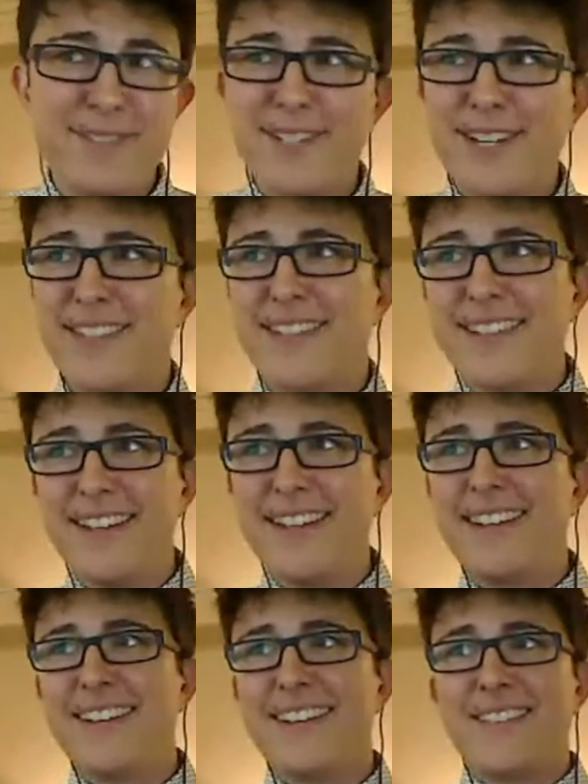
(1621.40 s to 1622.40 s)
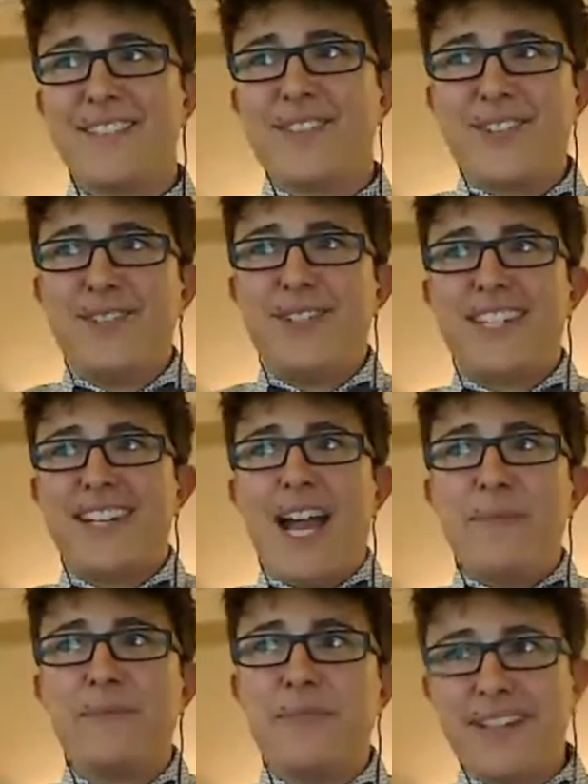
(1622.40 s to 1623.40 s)
nothing that was
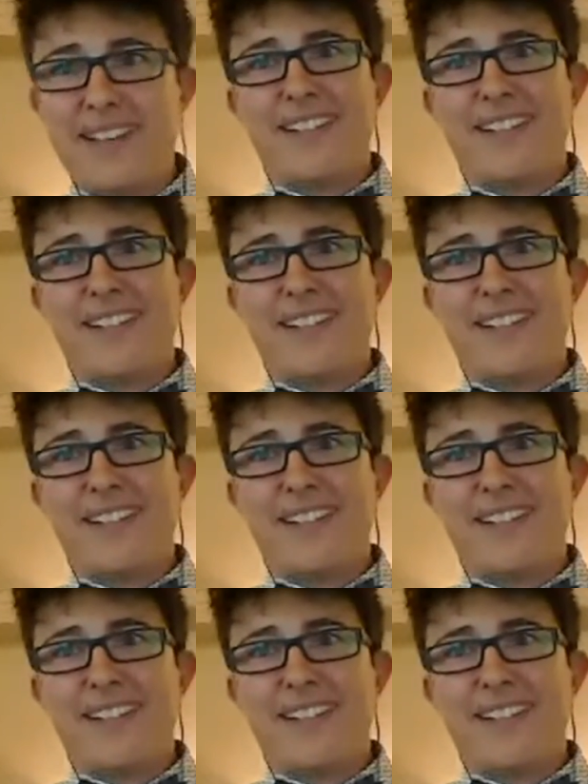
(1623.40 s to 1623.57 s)
stopping me